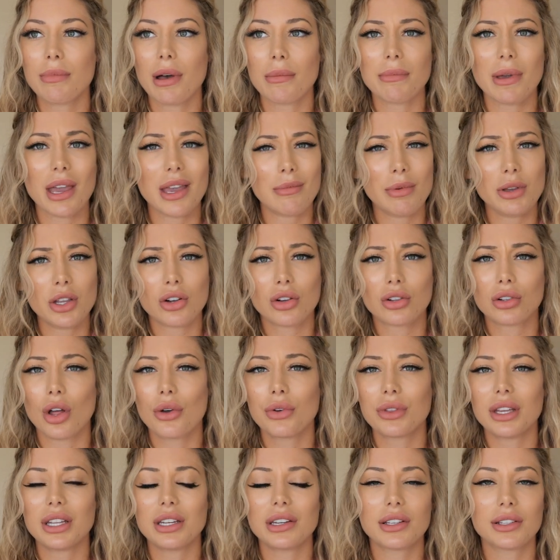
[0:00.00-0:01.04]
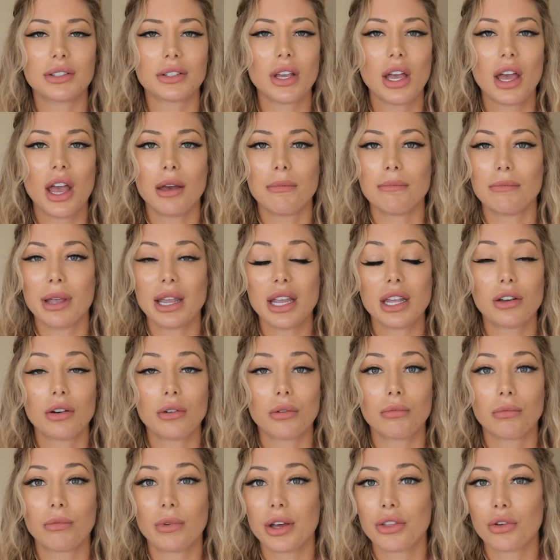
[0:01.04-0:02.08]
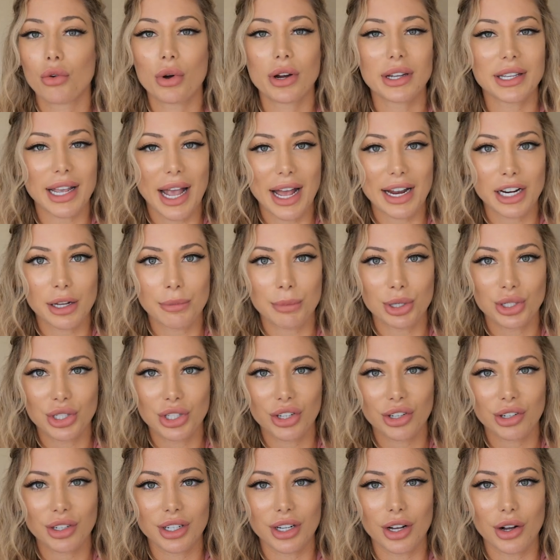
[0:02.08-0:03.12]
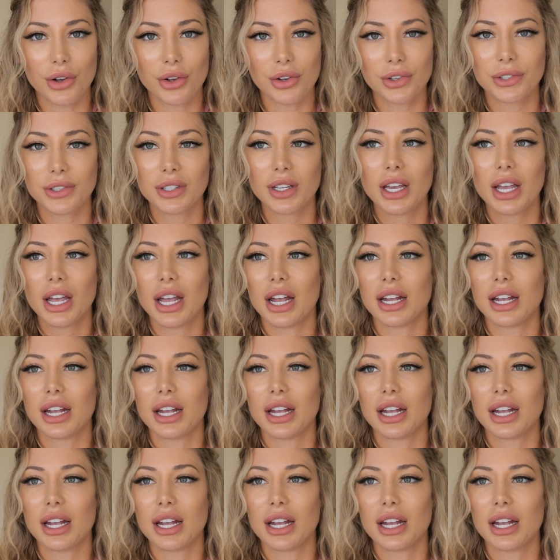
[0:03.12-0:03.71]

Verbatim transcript: but maybe your clothing is made with organic materials.